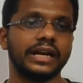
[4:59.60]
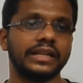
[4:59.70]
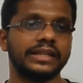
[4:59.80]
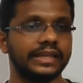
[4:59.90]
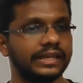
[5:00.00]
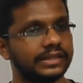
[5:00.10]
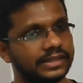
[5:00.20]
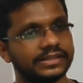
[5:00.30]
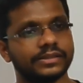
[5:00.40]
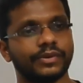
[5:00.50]

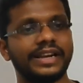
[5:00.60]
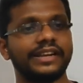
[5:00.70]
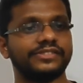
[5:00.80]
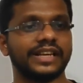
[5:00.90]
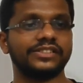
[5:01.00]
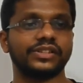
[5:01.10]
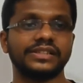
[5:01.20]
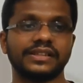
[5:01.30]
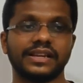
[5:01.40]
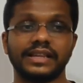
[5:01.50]
These wildlife
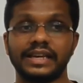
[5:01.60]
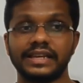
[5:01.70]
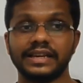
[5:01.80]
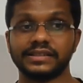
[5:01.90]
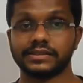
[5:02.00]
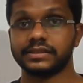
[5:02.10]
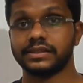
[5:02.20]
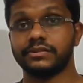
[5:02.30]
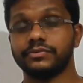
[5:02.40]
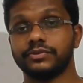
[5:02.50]
sanctuaries are the areas
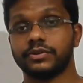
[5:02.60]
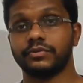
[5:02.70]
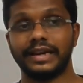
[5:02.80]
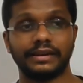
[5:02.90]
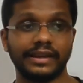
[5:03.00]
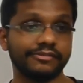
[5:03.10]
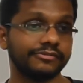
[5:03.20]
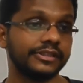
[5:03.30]
reserved for wildlife